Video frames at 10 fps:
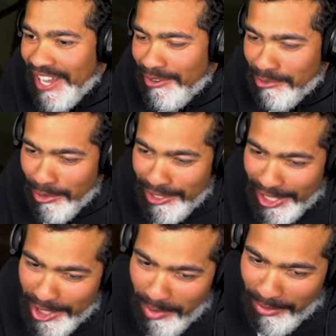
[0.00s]
I was one
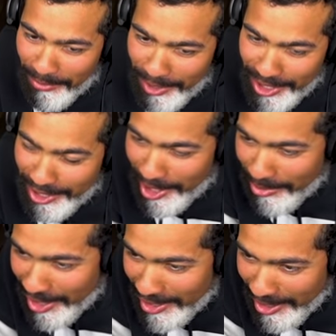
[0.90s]
second away from finishing that.
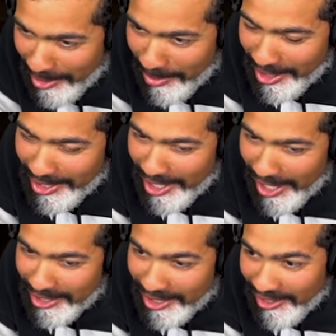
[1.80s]
You really had to hit me? That's
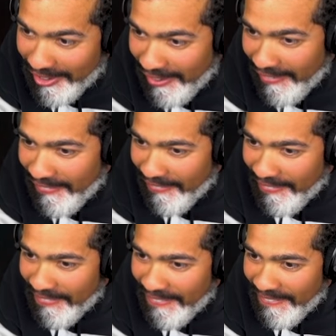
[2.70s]
toxic. Yeah, we
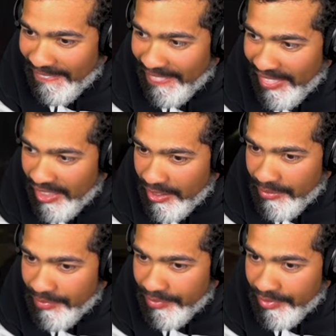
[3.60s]
can both. We can both
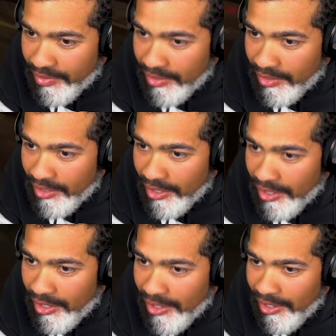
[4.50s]
do this. Oh
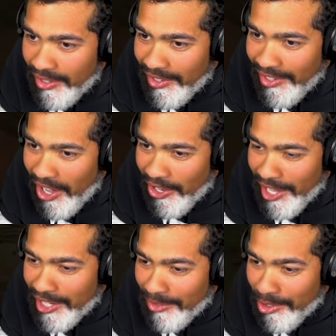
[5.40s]
my right. god, Jesus. Oh
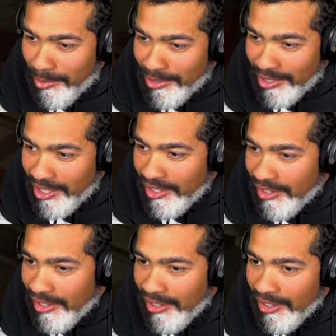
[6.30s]
yeah, careful. Omar's right there.
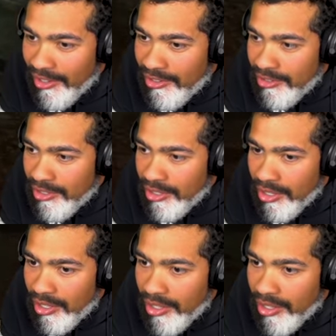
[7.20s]
Oh, that's yeah.
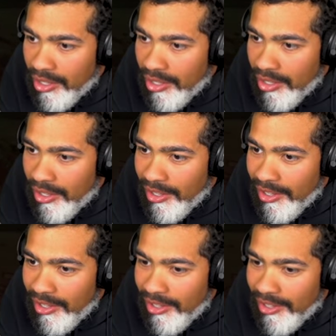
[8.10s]
This this is this
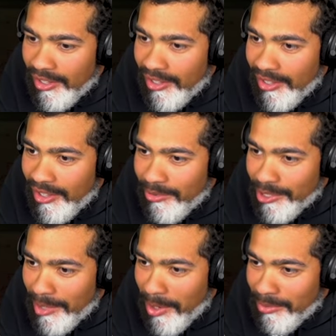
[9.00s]
is great.
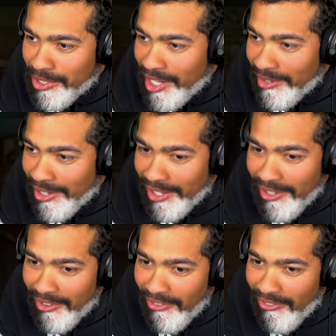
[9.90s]
What's up, bomb? I'm just standing right
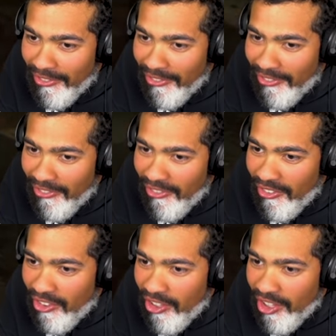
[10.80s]
here.
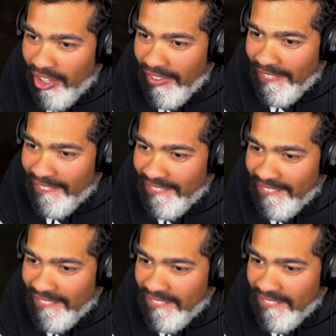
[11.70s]
Oh, snap.